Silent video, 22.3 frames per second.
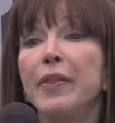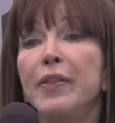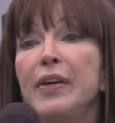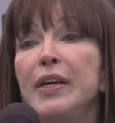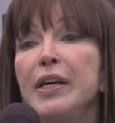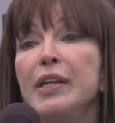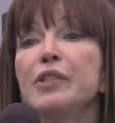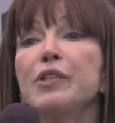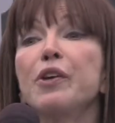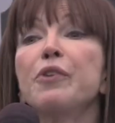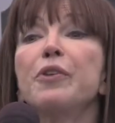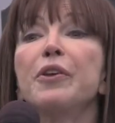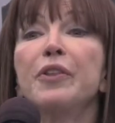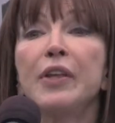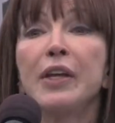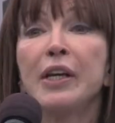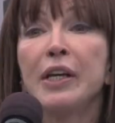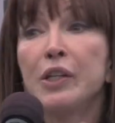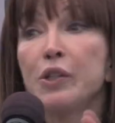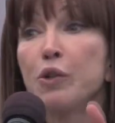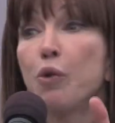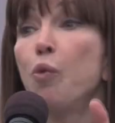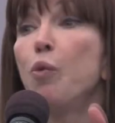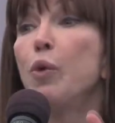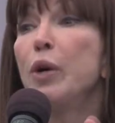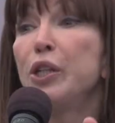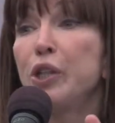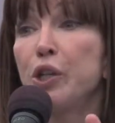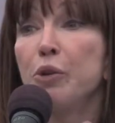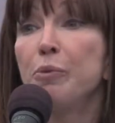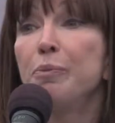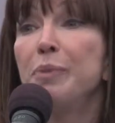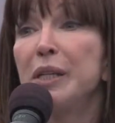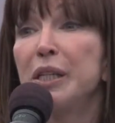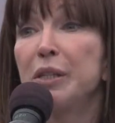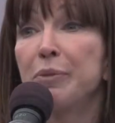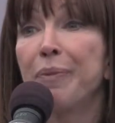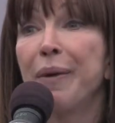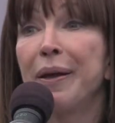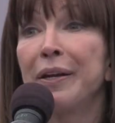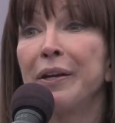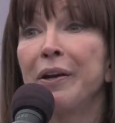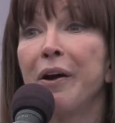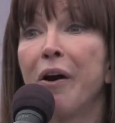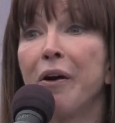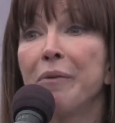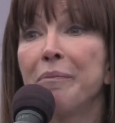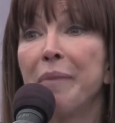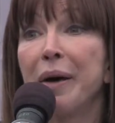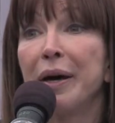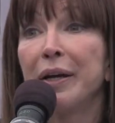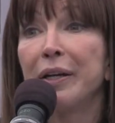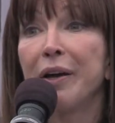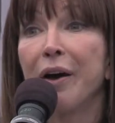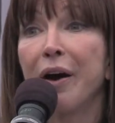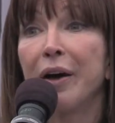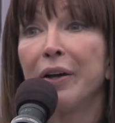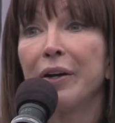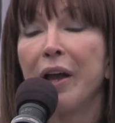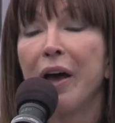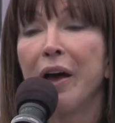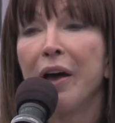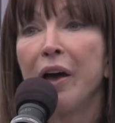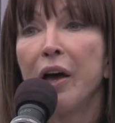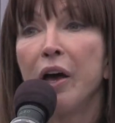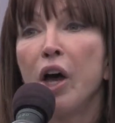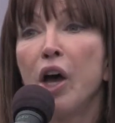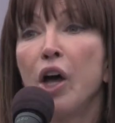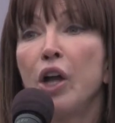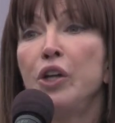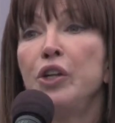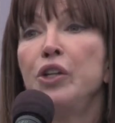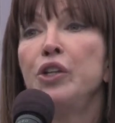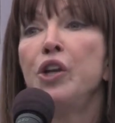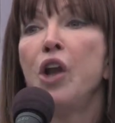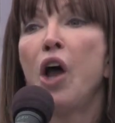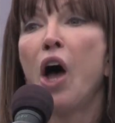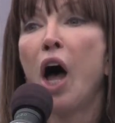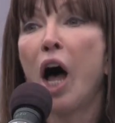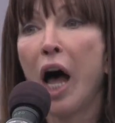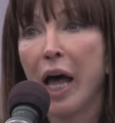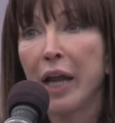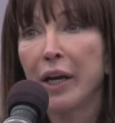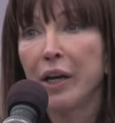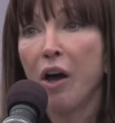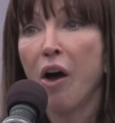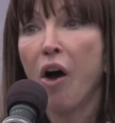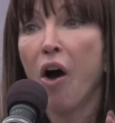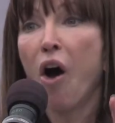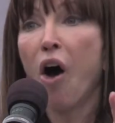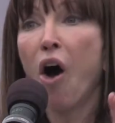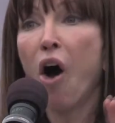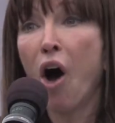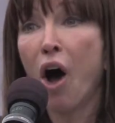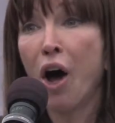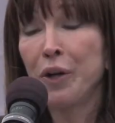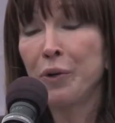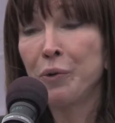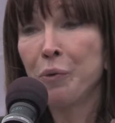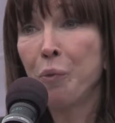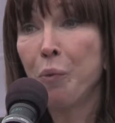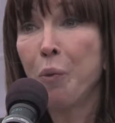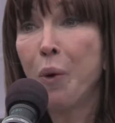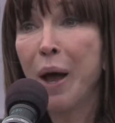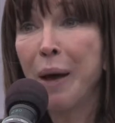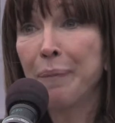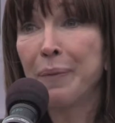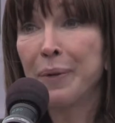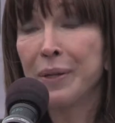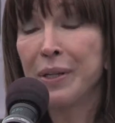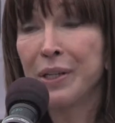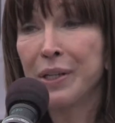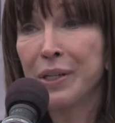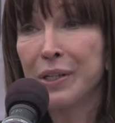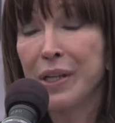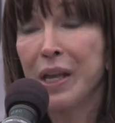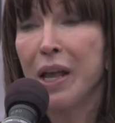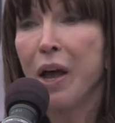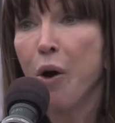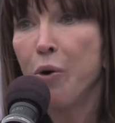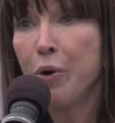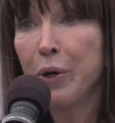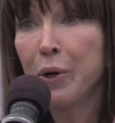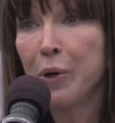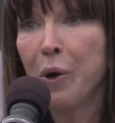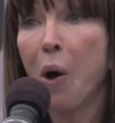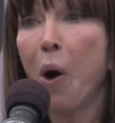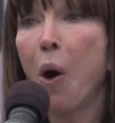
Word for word: these are the things we should be spending our money on, not on weapons who can